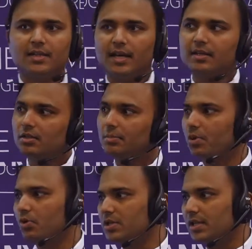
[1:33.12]
The other
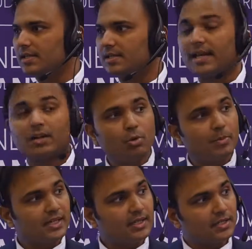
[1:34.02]
approach is
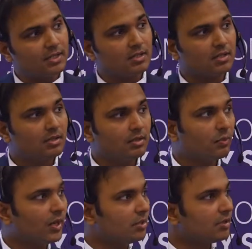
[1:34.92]
aerobic digestion,
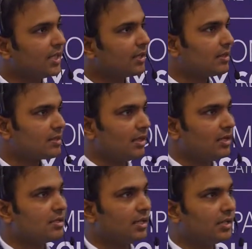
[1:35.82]
where you take the
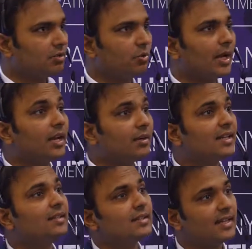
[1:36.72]
sludge into
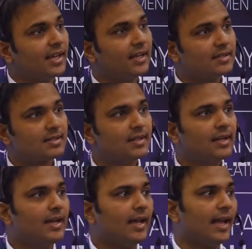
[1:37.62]
aerated tanks,
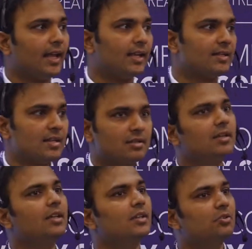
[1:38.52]
and
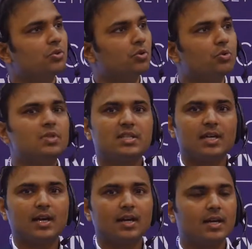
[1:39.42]
essentially you use
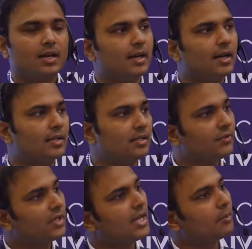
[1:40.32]

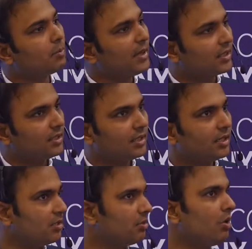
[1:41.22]
different type of
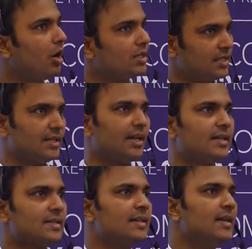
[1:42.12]
bacteria to
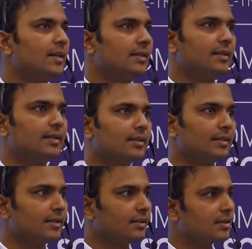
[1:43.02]
oxidize
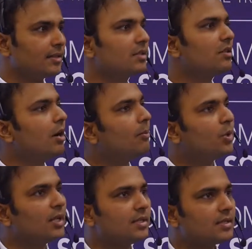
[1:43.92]
the sludge
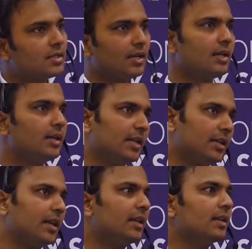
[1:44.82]
components
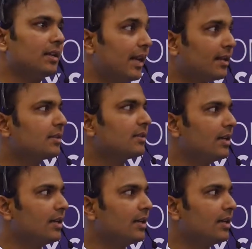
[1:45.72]
and get